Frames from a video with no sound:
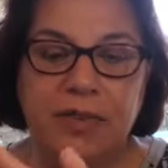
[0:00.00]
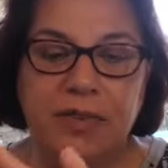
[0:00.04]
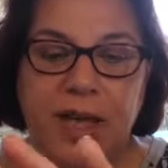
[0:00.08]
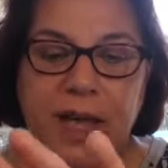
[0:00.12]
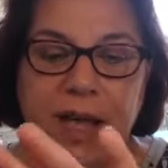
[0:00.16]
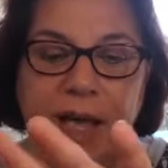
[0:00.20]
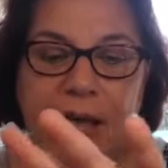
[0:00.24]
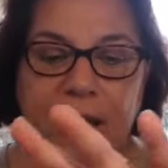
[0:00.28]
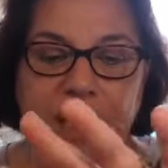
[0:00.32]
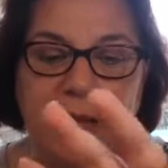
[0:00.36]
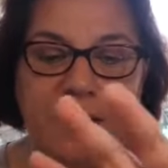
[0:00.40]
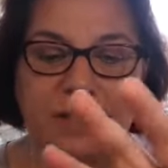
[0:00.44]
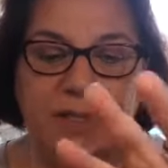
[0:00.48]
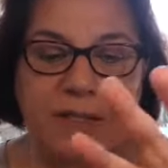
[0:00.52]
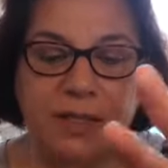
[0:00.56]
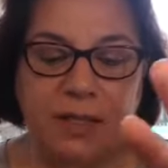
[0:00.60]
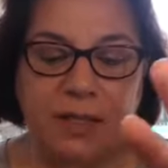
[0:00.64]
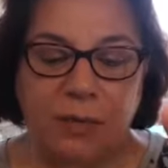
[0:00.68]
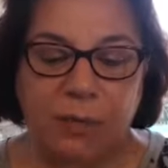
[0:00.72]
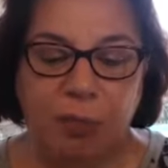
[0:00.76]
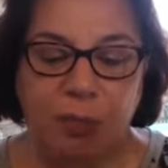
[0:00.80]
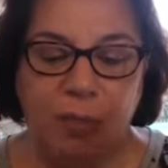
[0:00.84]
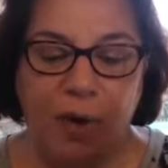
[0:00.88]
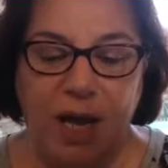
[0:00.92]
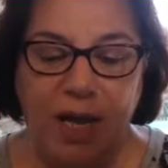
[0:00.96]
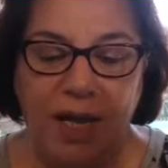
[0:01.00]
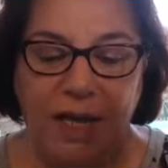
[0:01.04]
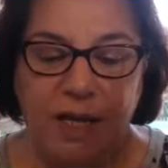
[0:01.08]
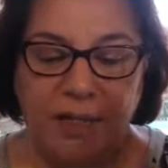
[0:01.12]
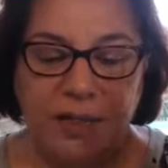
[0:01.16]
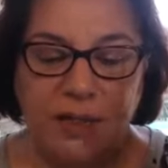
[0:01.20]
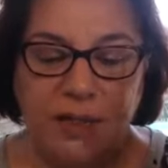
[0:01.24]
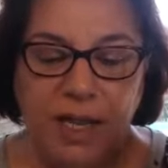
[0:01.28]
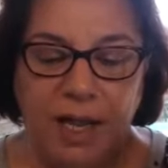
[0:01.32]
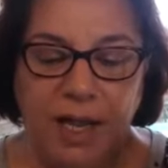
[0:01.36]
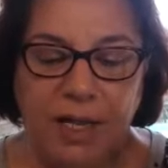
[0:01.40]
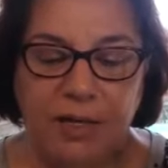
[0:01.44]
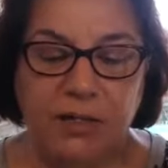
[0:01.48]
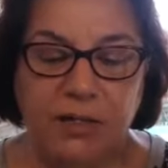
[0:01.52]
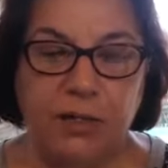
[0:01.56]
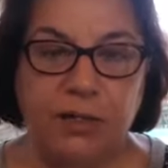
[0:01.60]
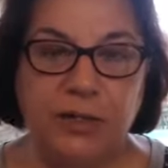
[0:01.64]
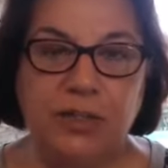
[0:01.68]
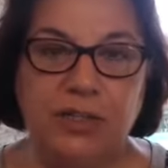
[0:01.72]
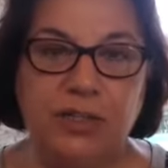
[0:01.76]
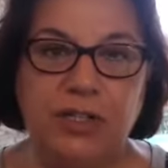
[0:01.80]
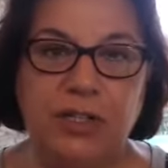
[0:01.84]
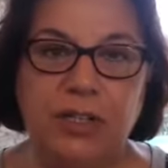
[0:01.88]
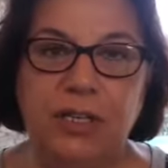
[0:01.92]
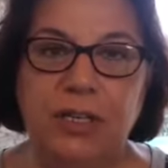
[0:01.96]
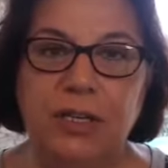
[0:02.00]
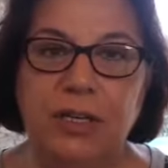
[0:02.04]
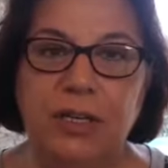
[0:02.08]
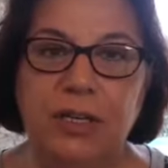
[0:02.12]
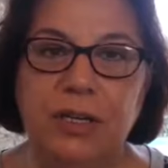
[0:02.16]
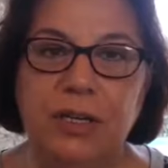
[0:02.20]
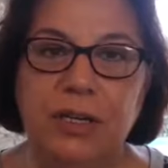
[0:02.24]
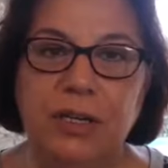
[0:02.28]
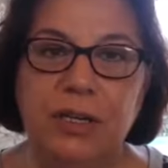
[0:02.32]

vast, a wide energy